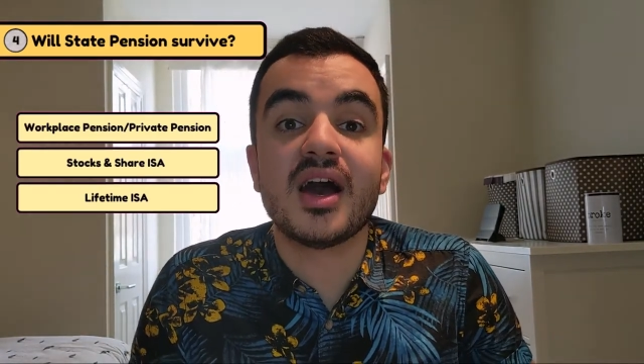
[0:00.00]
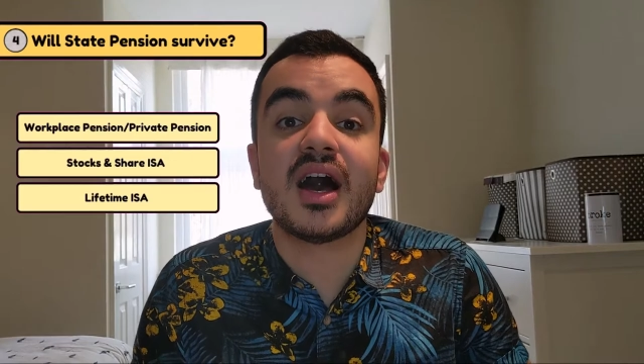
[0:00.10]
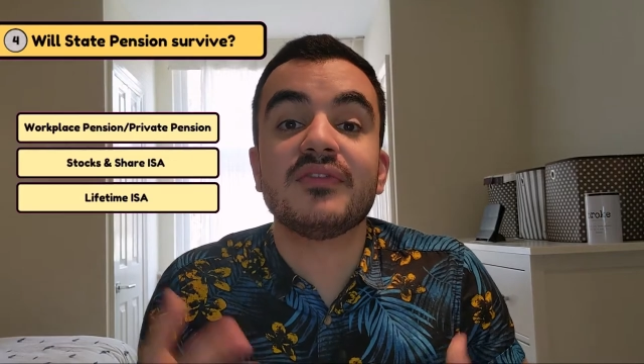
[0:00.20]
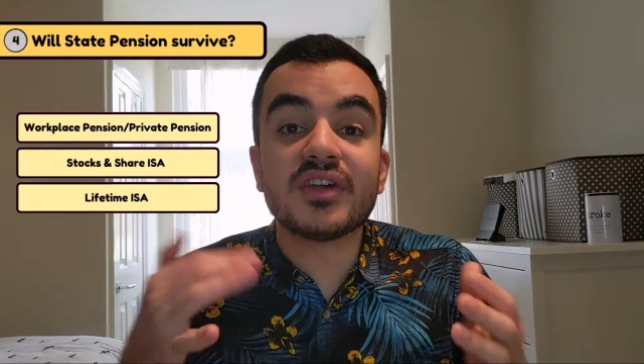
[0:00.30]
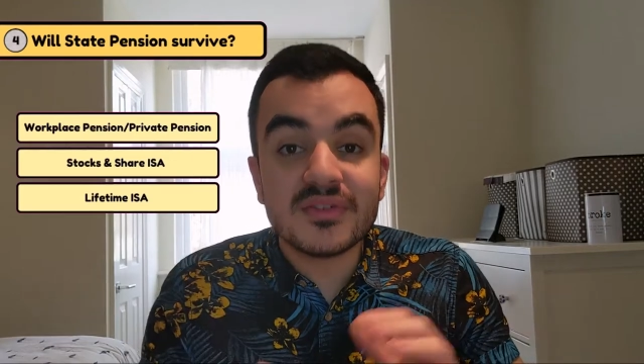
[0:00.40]

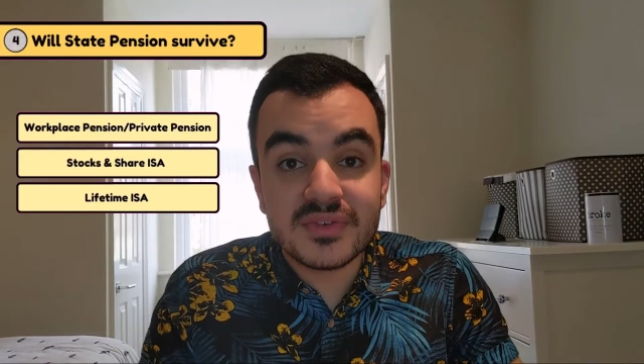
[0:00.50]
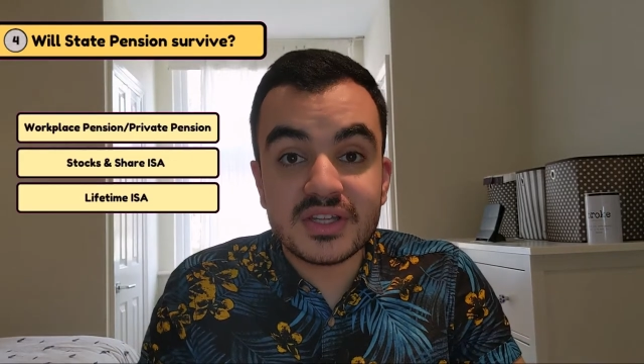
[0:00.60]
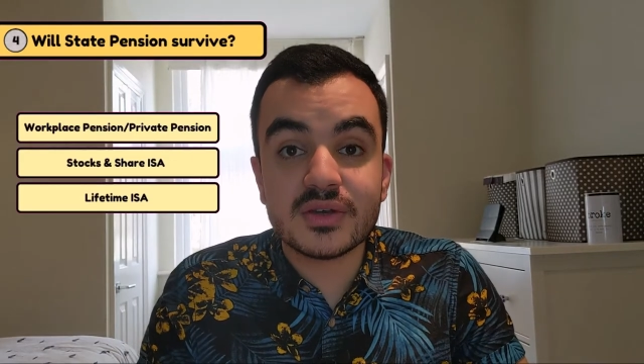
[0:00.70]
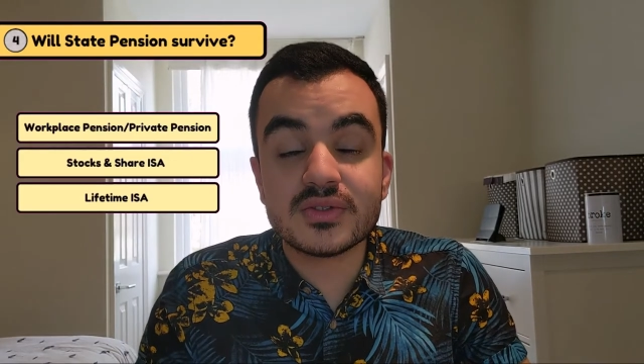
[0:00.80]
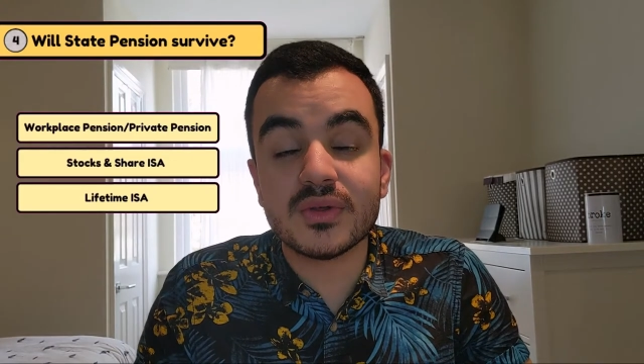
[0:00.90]
I've done
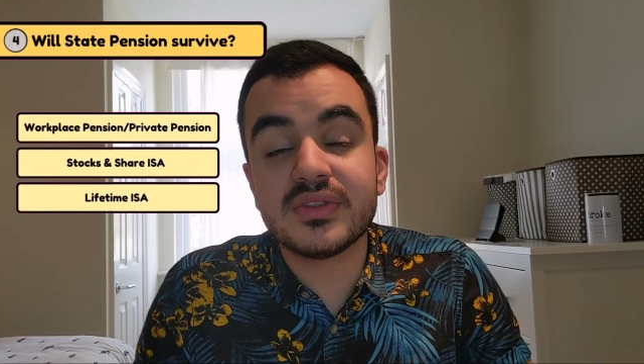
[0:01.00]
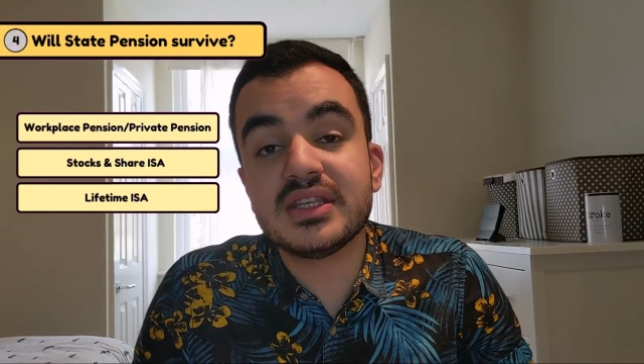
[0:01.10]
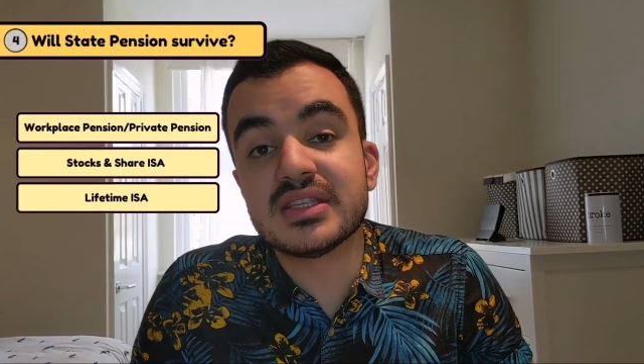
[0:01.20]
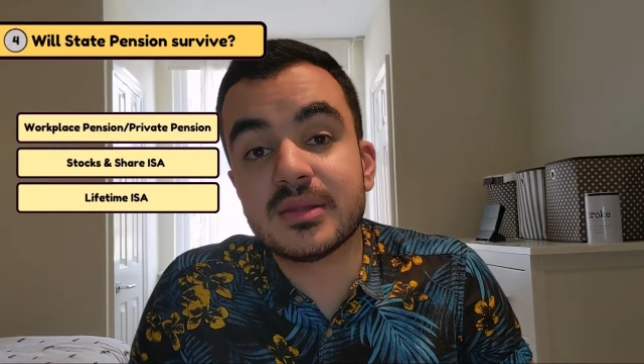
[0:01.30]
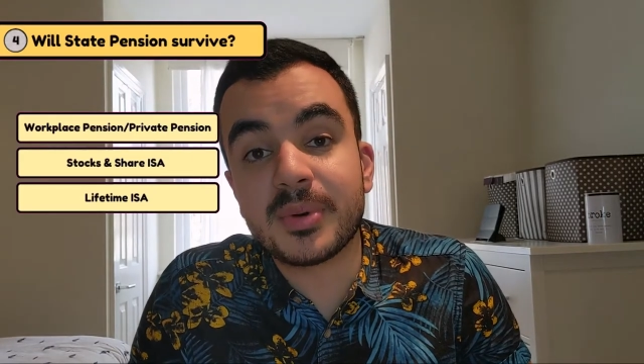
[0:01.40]
videos on
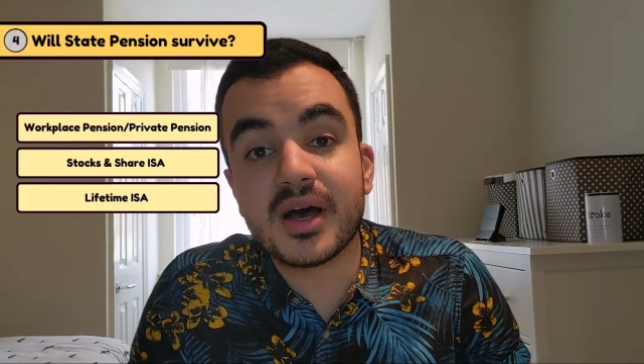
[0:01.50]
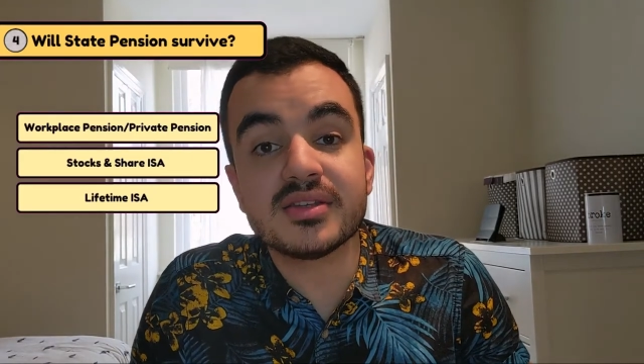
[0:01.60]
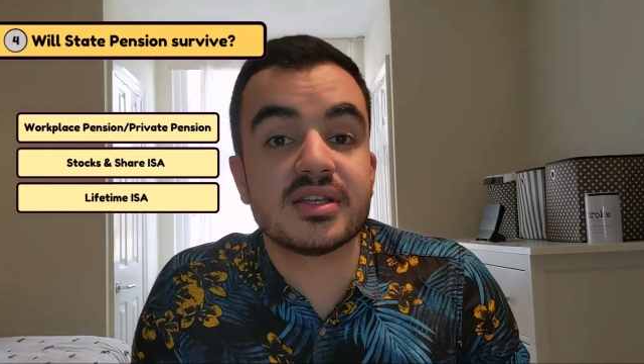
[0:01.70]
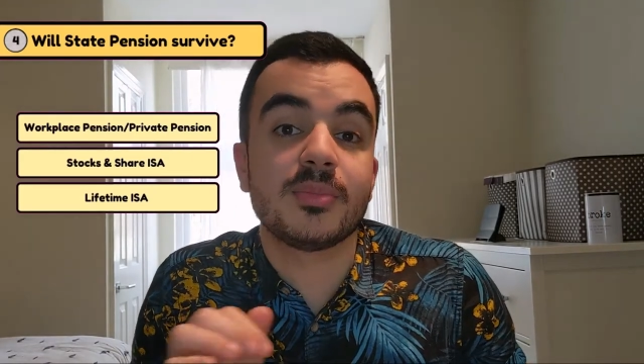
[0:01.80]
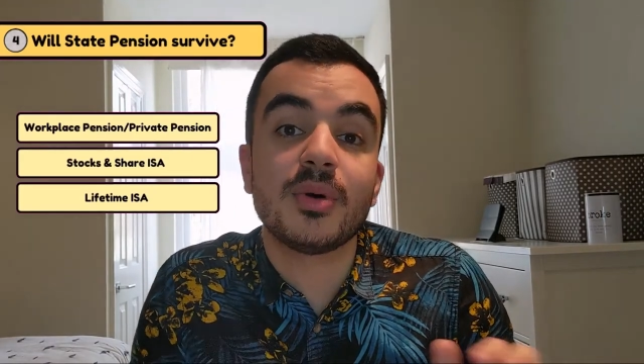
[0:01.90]
these in the
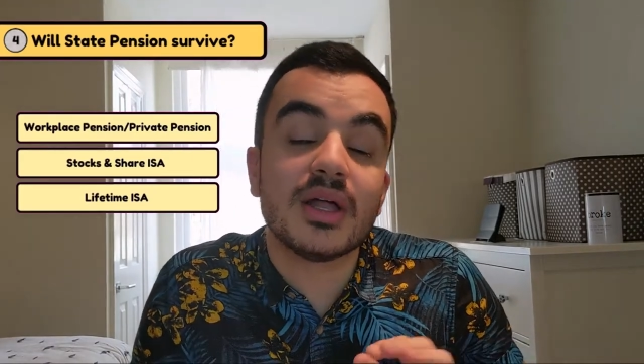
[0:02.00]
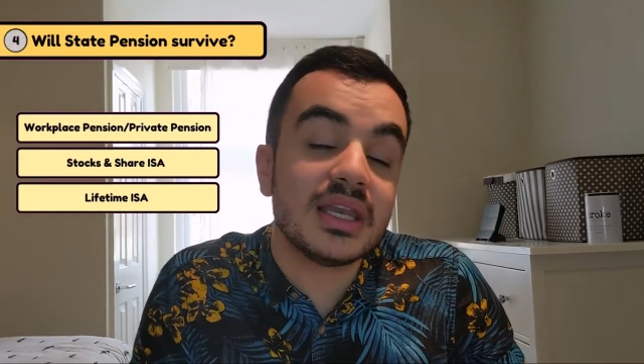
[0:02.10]
past and I'll put a